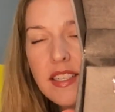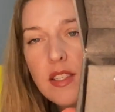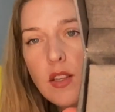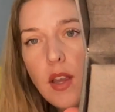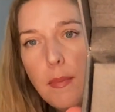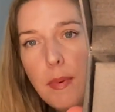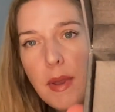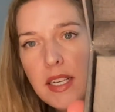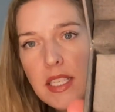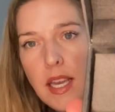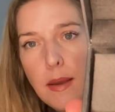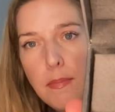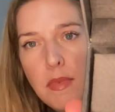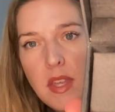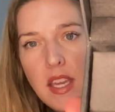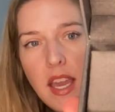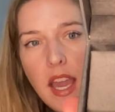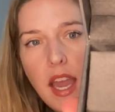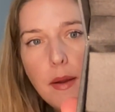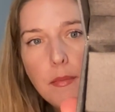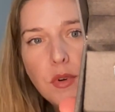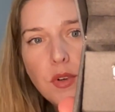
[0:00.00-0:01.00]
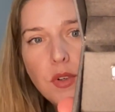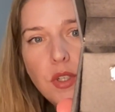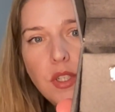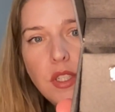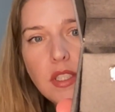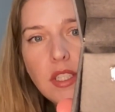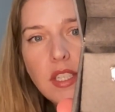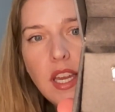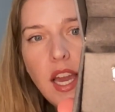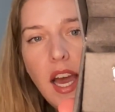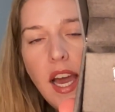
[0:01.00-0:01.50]
so I picked up the
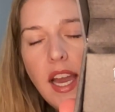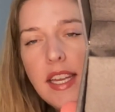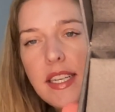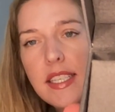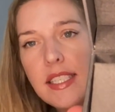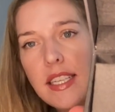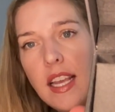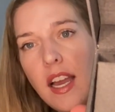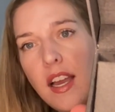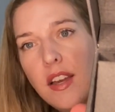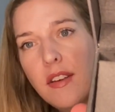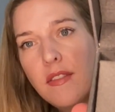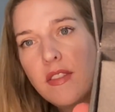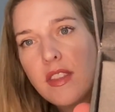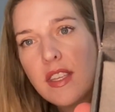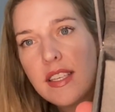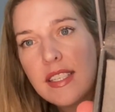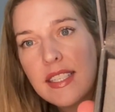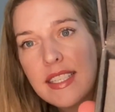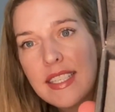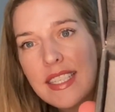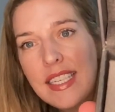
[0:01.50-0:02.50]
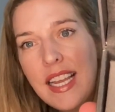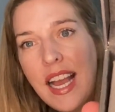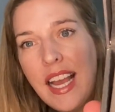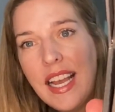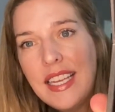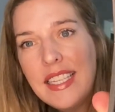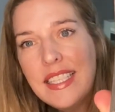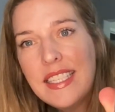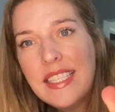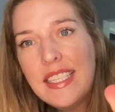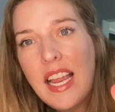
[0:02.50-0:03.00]
emerald cut of these
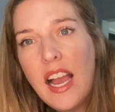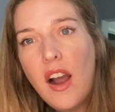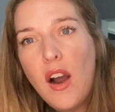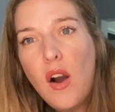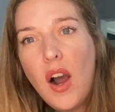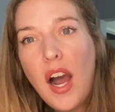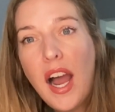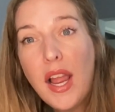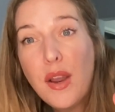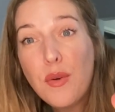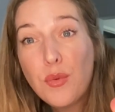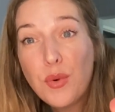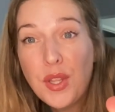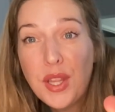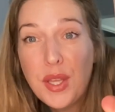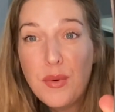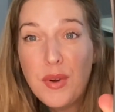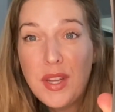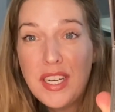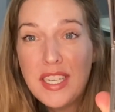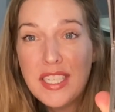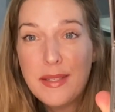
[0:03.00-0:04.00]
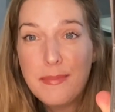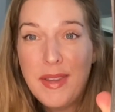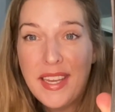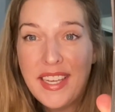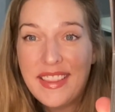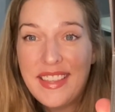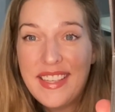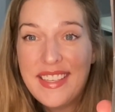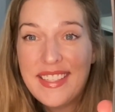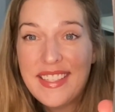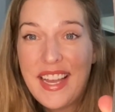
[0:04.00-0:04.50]
studs. Now I really wanted to
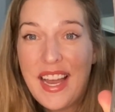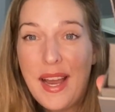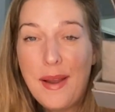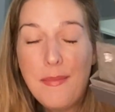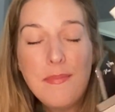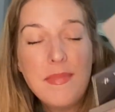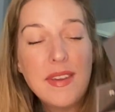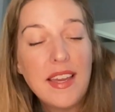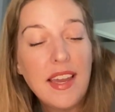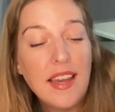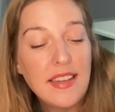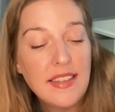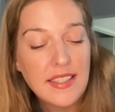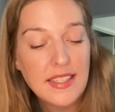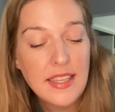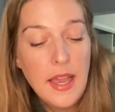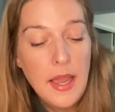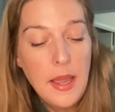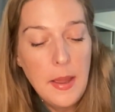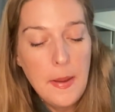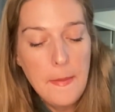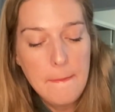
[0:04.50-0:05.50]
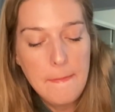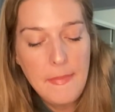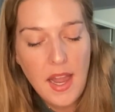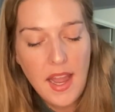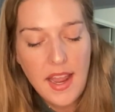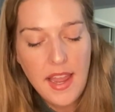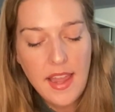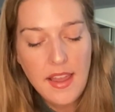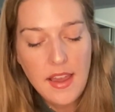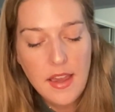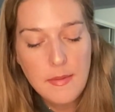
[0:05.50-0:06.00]
pick these up because
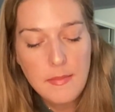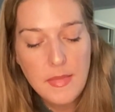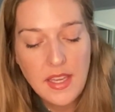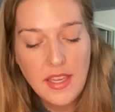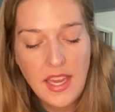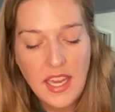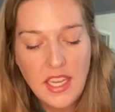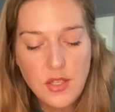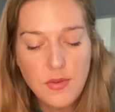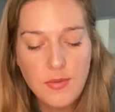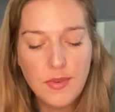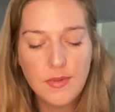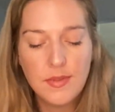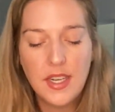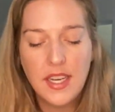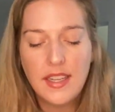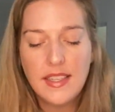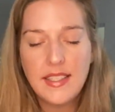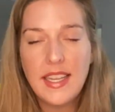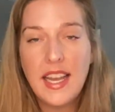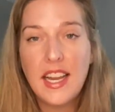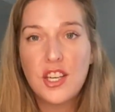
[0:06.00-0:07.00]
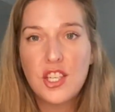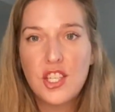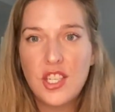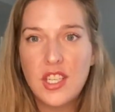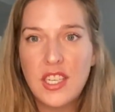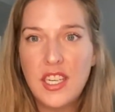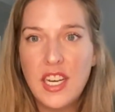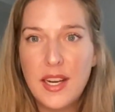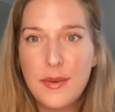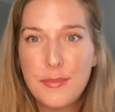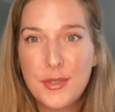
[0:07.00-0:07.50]
my um, engagement ring is actually
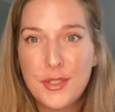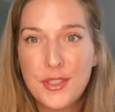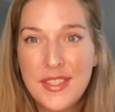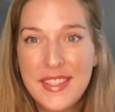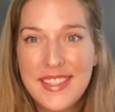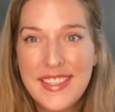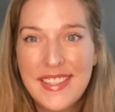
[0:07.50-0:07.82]
an emerald